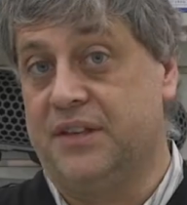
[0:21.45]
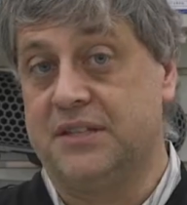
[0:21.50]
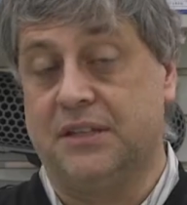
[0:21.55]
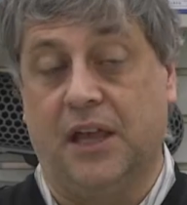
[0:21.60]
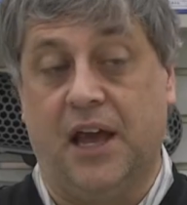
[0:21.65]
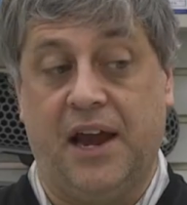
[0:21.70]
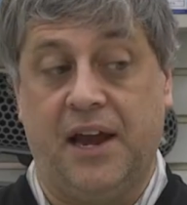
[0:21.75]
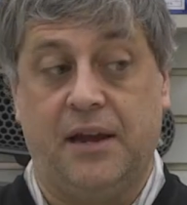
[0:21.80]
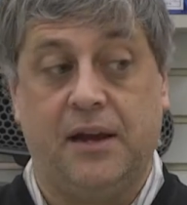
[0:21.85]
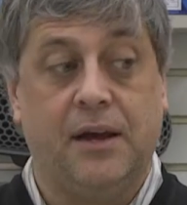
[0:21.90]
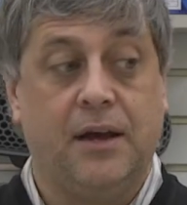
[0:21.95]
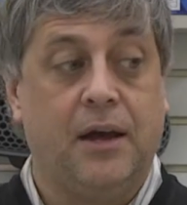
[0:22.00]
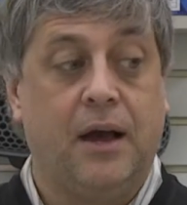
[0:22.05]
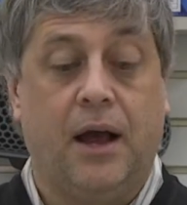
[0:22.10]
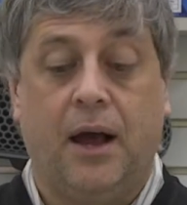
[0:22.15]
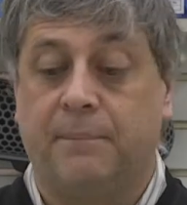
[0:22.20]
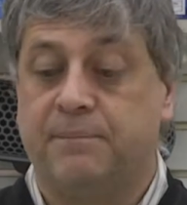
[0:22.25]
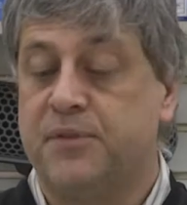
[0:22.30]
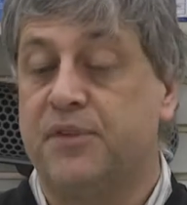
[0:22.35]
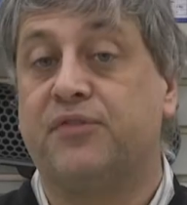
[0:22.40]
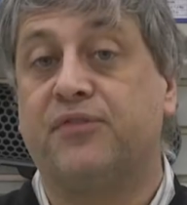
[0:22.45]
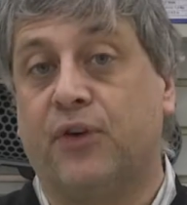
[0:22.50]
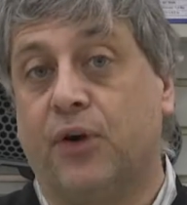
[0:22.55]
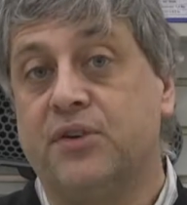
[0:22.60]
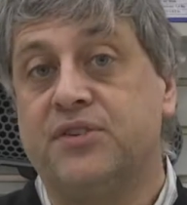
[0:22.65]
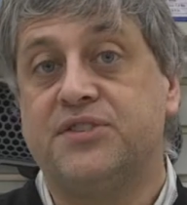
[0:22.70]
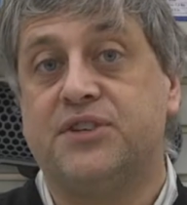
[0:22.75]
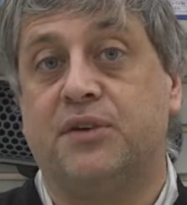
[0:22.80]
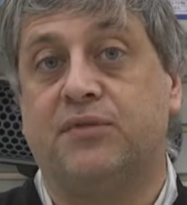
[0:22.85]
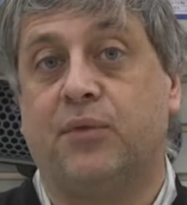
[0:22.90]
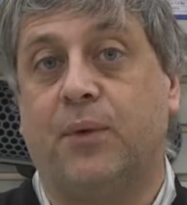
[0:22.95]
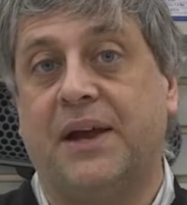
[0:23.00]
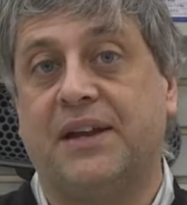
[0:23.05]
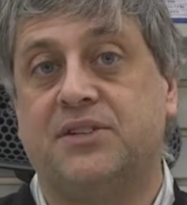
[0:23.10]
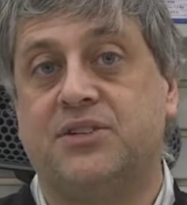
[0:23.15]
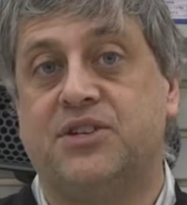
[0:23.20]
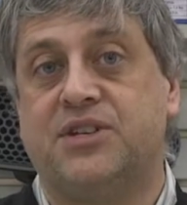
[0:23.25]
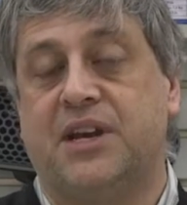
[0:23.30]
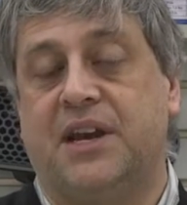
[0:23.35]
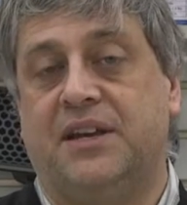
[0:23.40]
this light, the first of
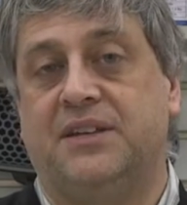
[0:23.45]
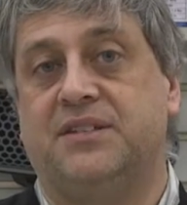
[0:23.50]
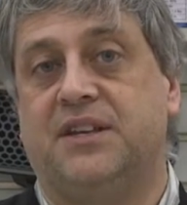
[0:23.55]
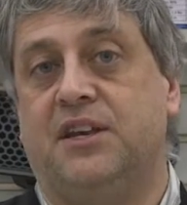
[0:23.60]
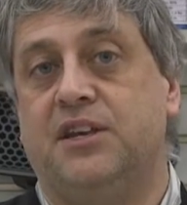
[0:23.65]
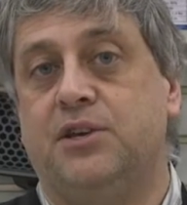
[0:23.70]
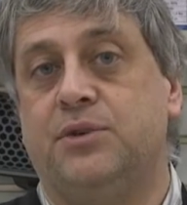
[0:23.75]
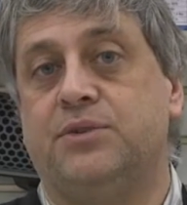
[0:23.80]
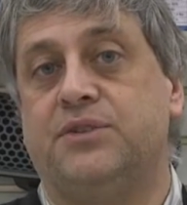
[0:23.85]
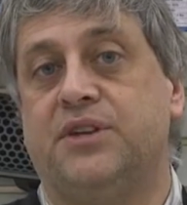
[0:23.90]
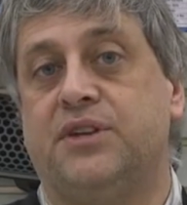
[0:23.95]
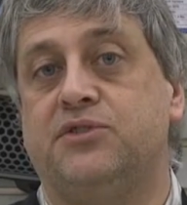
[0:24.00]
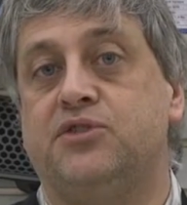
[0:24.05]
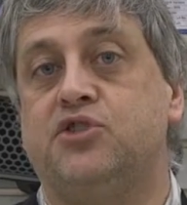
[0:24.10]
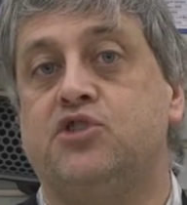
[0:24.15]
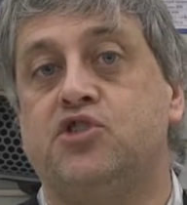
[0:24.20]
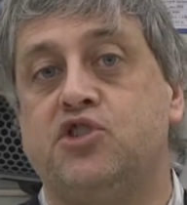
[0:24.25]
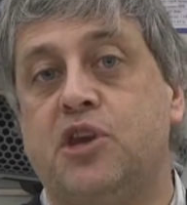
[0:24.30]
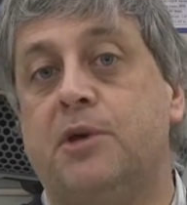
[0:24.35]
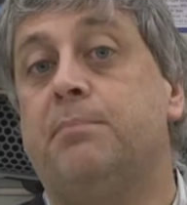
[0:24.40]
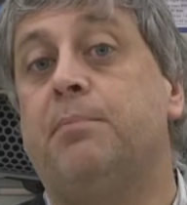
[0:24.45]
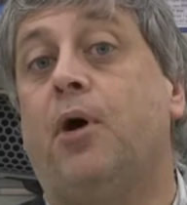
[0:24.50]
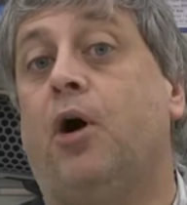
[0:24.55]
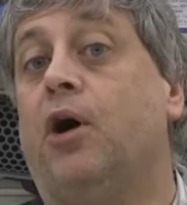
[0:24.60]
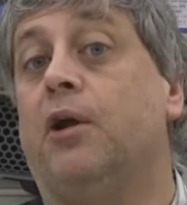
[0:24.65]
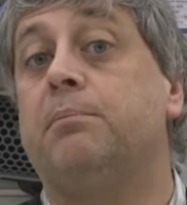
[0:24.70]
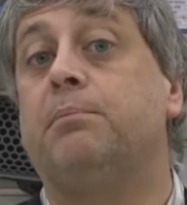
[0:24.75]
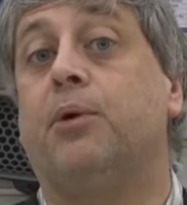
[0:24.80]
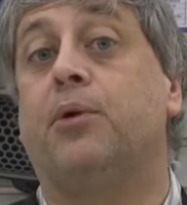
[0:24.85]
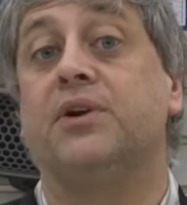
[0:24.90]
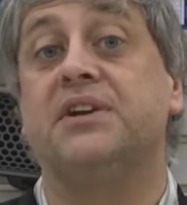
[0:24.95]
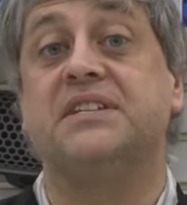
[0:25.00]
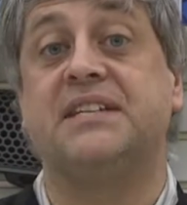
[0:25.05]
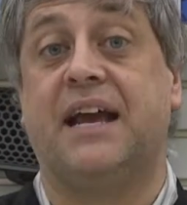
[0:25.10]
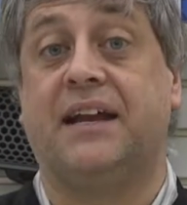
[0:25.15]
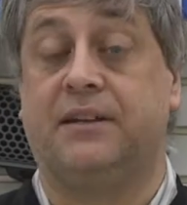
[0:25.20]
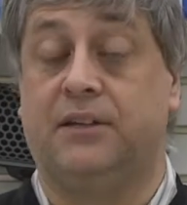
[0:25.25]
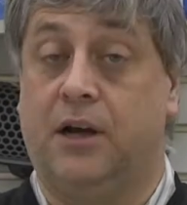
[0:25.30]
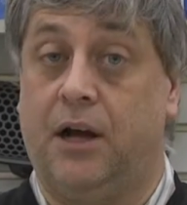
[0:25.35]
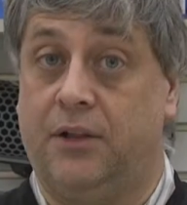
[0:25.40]
which is it uses chip-on-board
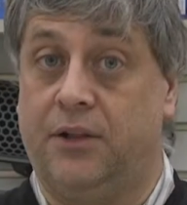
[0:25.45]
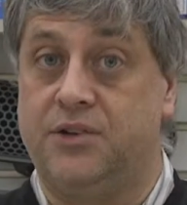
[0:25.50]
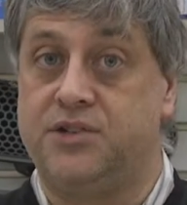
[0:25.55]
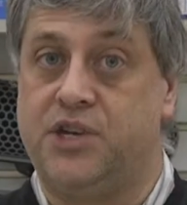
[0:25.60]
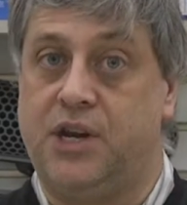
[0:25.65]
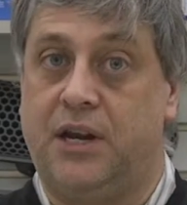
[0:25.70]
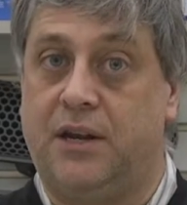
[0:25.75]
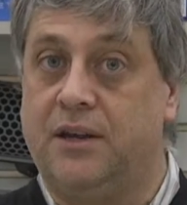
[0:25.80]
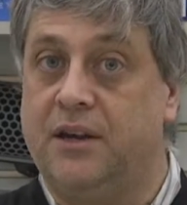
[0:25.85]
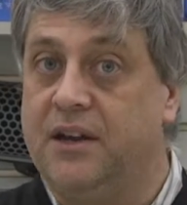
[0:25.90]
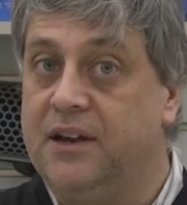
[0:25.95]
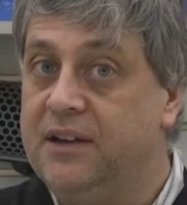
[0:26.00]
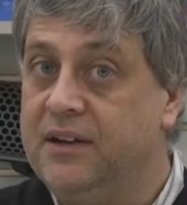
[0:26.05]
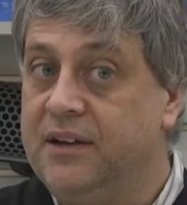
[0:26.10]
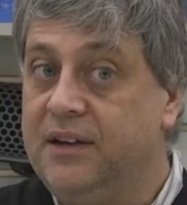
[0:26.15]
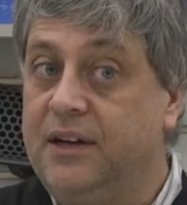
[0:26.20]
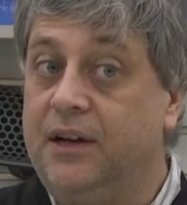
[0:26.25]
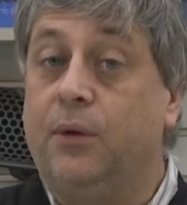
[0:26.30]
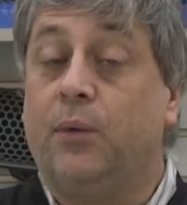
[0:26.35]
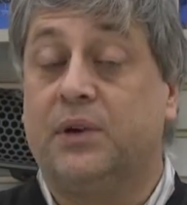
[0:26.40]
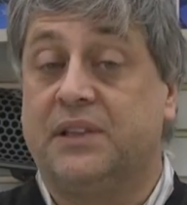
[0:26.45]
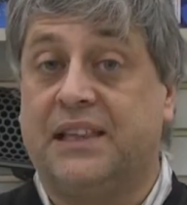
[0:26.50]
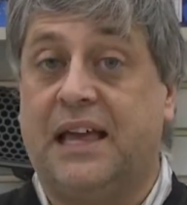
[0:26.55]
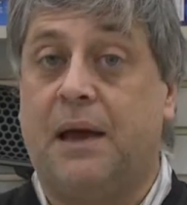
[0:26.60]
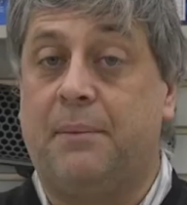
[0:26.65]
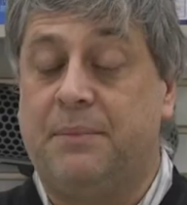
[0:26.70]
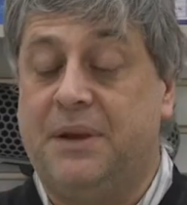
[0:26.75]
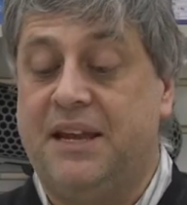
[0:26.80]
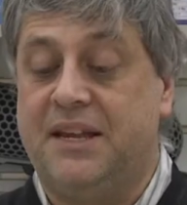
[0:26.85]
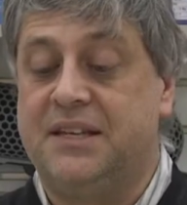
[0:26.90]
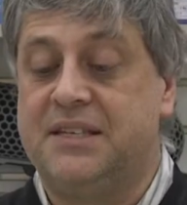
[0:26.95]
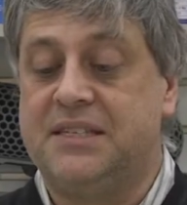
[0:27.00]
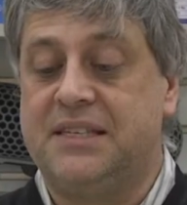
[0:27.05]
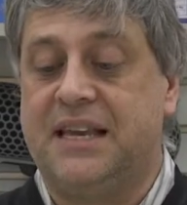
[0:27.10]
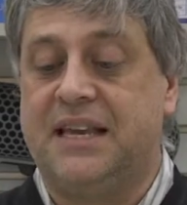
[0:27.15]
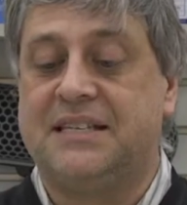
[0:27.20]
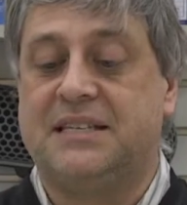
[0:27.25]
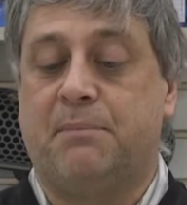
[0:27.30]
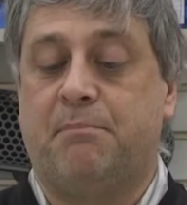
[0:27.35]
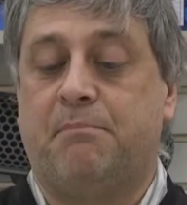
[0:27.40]
technology. What that means
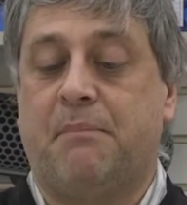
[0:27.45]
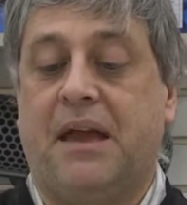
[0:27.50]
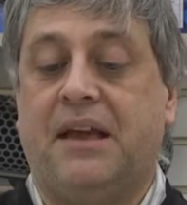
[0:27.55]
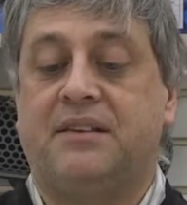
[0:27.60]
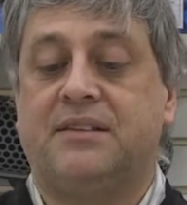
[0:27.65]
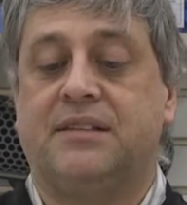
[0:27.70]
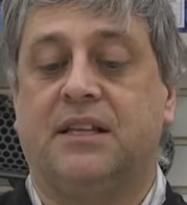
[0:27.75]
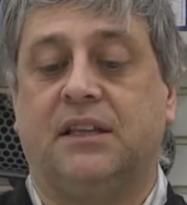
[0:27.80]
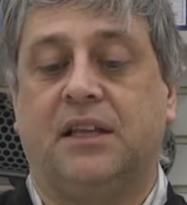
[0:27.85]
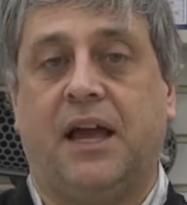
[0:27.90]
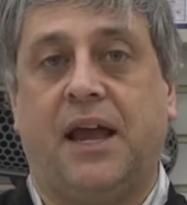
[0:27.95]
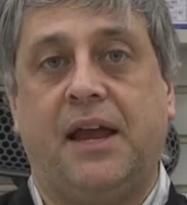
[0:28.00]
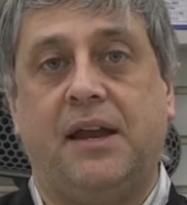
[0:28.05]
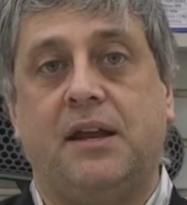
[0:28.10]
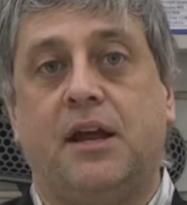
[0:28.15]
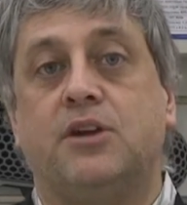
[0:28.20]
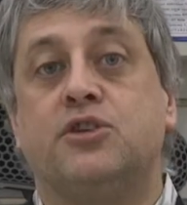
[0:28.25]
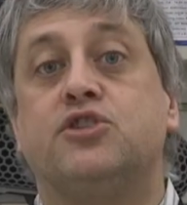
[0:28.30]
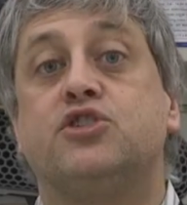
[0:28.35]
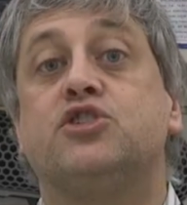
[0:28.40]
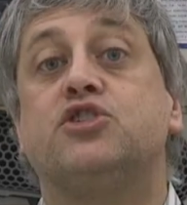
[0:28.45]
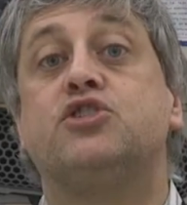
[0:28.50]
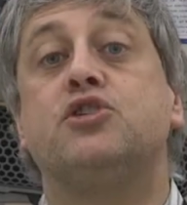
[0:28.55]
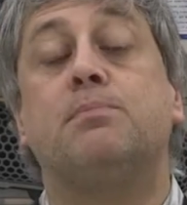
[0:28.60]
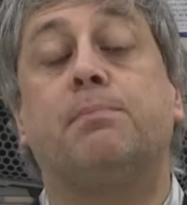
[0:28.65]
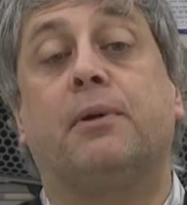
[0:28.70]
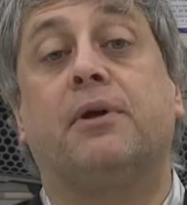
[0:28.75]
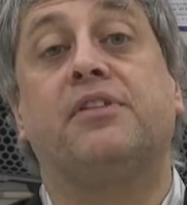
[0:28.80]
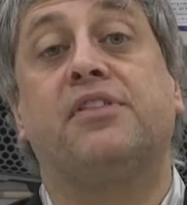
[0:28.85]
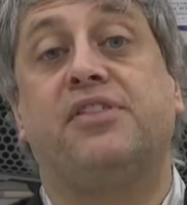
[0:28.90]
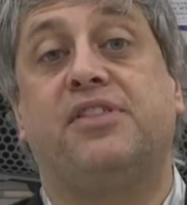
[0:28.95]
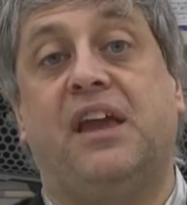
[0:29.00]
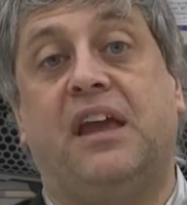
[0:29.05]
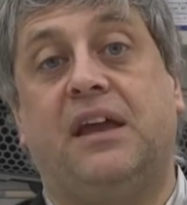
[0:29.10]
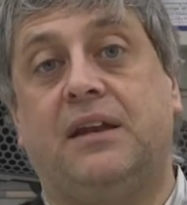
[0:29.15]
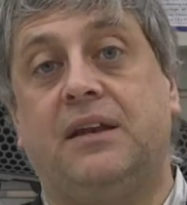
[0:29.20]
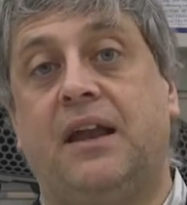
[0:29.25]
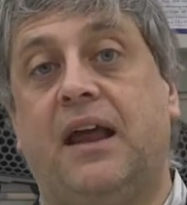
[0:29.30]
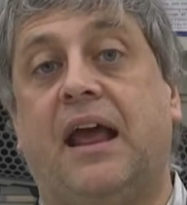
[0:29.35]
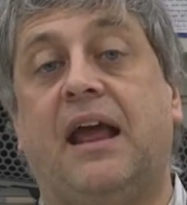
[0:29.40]
is it makes the light super
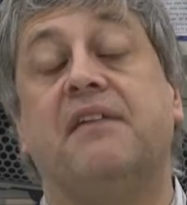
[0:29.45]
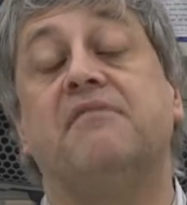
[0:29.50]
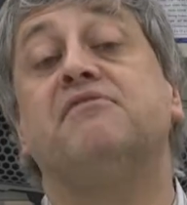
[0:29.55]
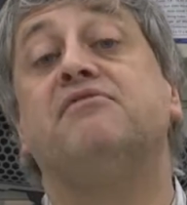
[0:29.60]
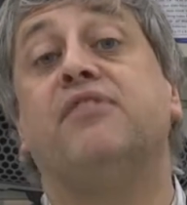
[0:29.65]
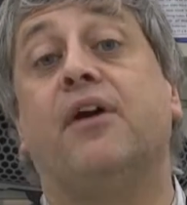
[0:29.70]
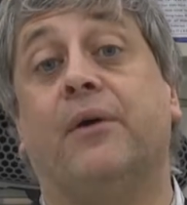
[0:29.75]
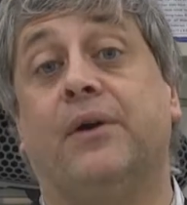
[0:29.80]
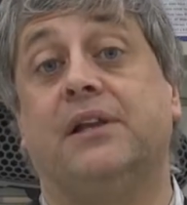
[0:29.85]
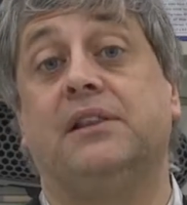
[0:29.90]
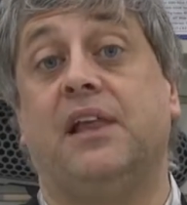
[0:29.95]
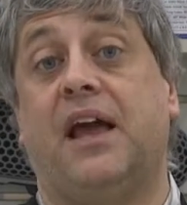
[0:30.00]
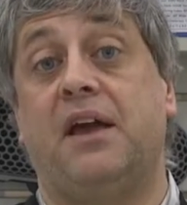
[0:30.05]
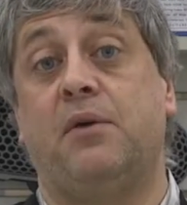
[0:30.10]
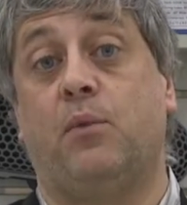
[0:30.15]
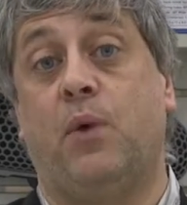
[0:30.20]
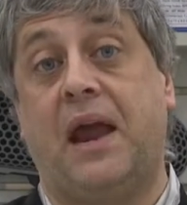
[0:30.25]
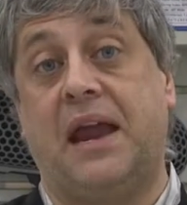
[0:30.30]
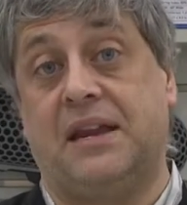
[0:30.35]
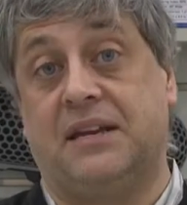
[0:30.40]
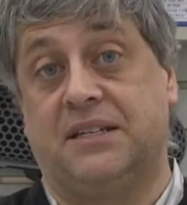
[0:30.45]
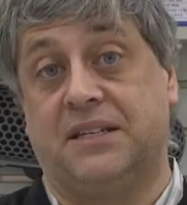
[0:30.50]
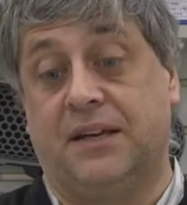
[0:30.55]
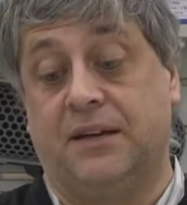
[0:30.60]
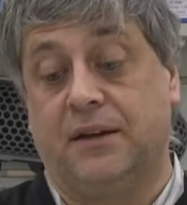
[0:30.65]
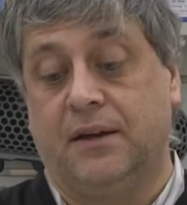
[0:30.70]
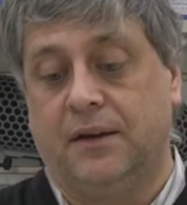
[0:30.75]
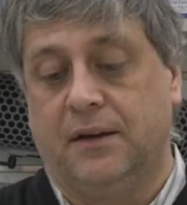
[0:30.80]
thin and very lightweight.